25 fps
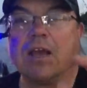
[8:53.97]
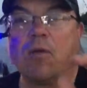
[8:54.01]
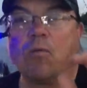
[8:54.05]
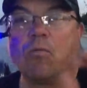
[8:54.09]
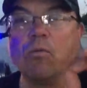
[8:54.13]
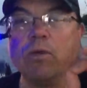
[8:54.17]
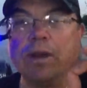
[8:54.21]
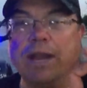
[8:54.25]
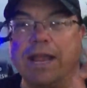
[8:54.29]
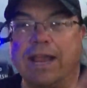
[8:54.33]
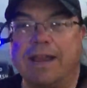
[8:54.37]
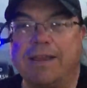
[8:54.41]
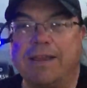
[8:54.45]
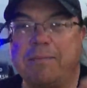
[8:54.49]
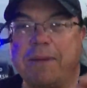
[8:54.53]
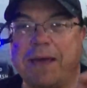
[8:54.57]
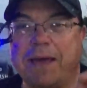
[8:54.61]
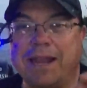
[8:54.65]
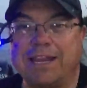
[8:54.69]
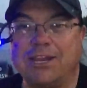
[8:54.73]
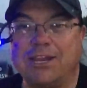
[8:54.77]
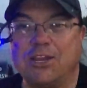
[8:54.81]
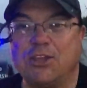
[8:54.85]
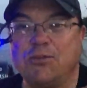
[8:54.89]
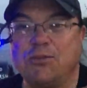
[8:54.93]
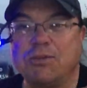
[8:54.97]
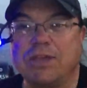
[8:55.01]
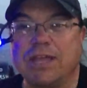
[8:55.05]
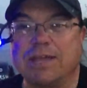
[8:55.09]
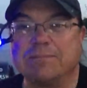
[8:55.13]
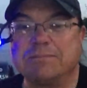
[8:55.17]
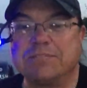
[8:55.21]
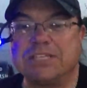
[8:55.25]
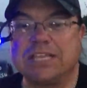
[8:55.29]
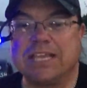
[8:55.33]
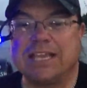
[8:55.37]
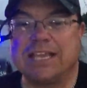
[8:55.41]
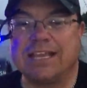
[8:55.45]
When anybody new
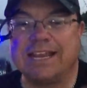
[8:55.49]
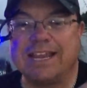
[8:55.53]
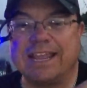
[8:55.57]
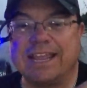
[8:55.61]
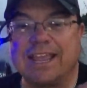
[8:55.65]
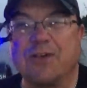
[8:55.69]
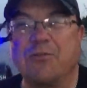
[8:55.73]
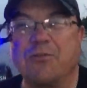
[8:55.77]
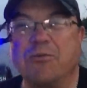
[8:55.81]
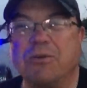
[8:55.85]
comes in and go,